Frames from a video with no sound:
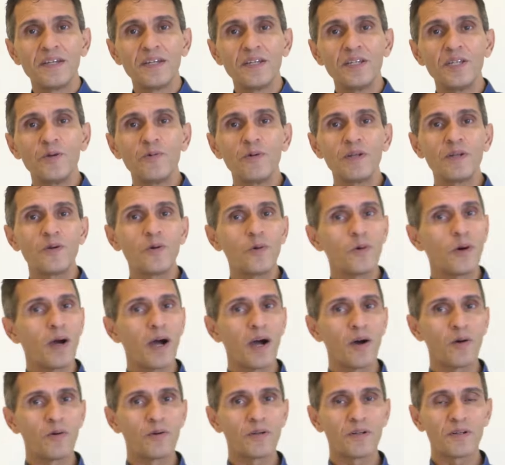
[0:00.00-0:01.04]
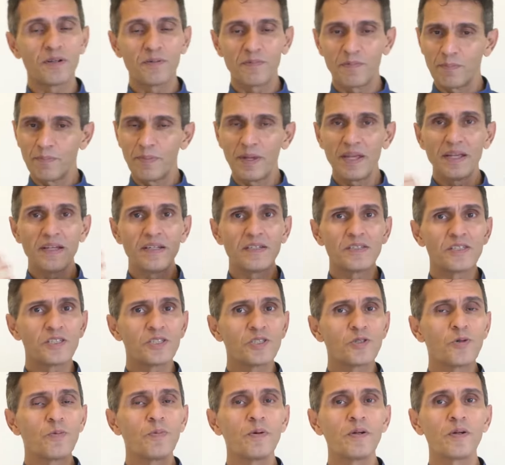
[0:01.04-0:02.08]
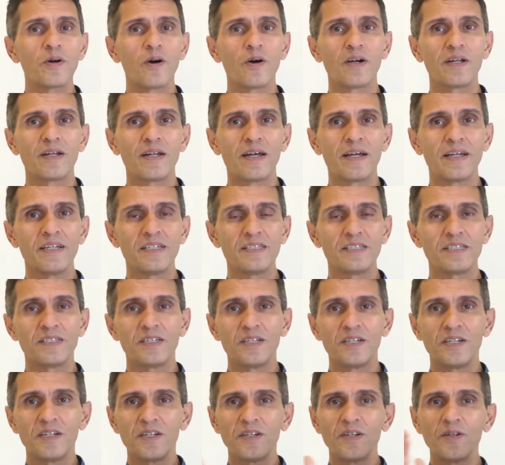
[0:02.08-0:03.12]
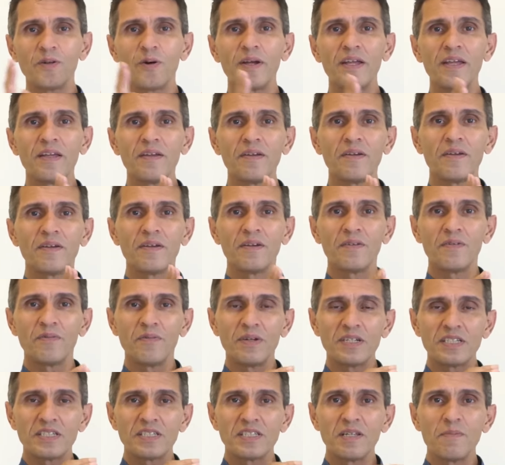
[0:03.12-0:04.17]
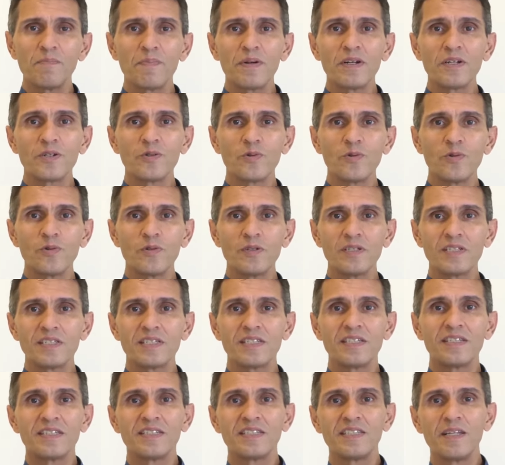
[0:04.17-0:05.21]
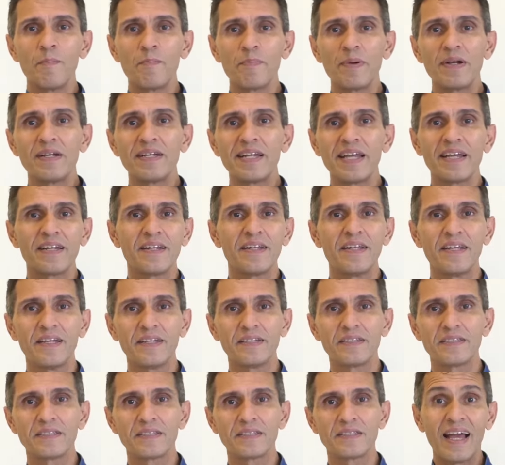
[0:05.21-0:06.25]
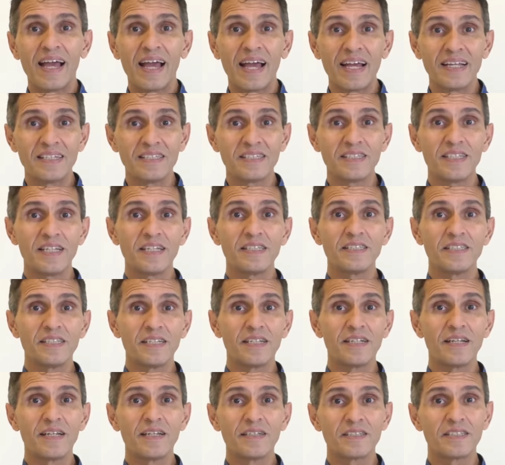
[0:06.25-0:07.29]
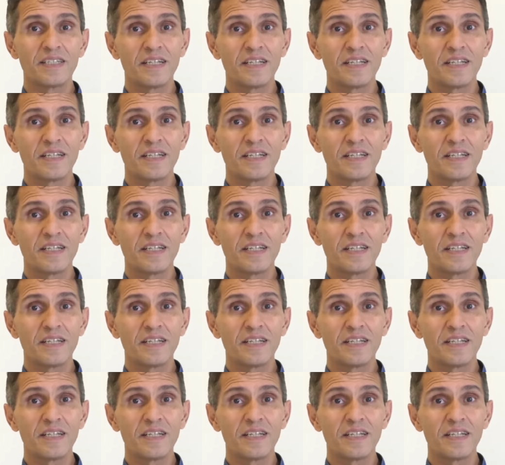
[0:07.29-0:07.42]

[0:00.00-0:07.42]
you will go out being super organized, knowing with simple tools, simple techniques. As Zig Ziglar